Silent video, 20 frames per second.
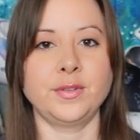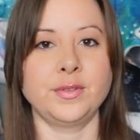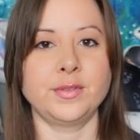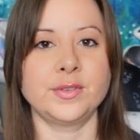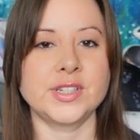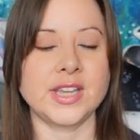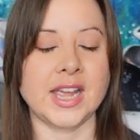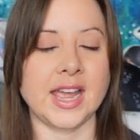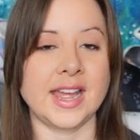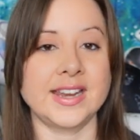
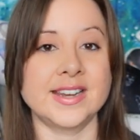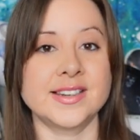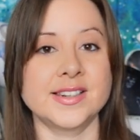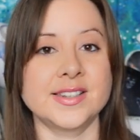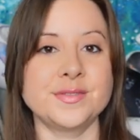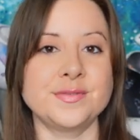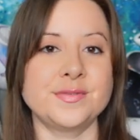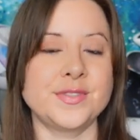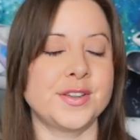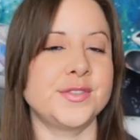10
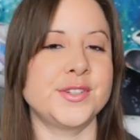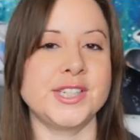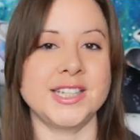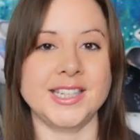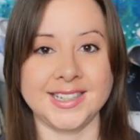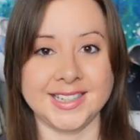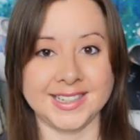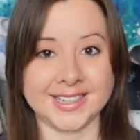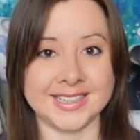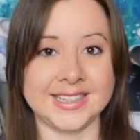to
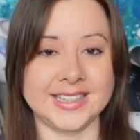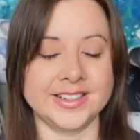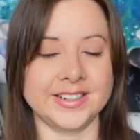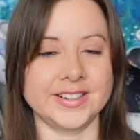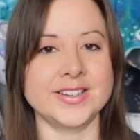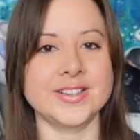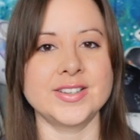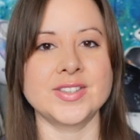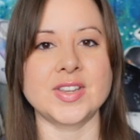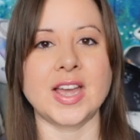15
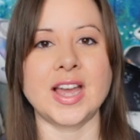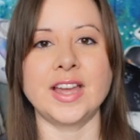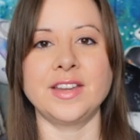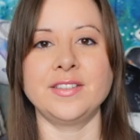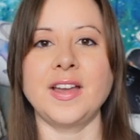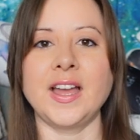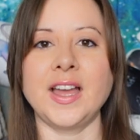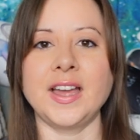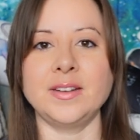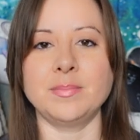years. I've
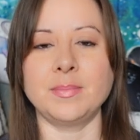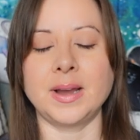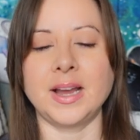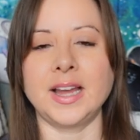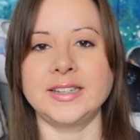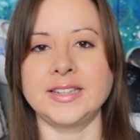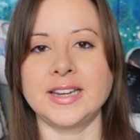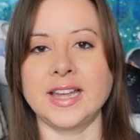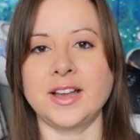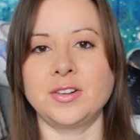had
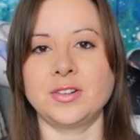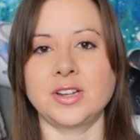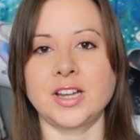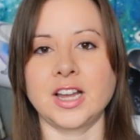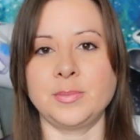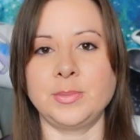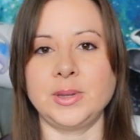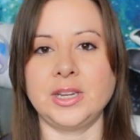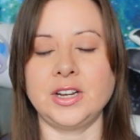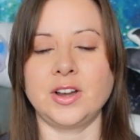mine now
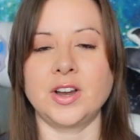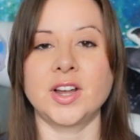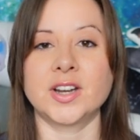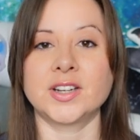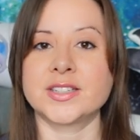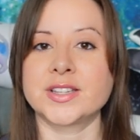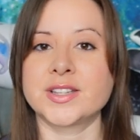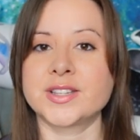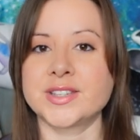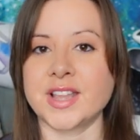coming on
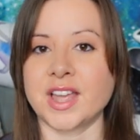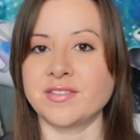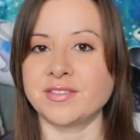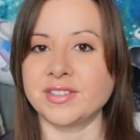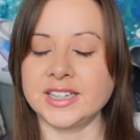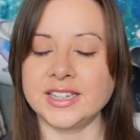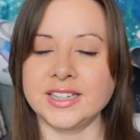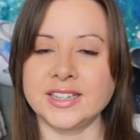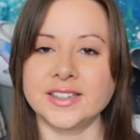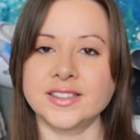to
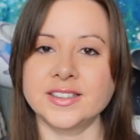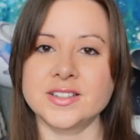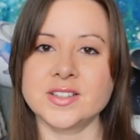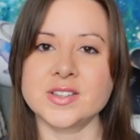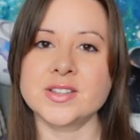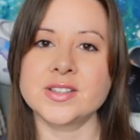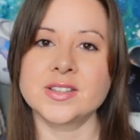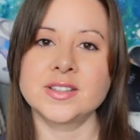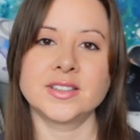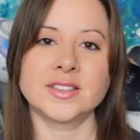7 years.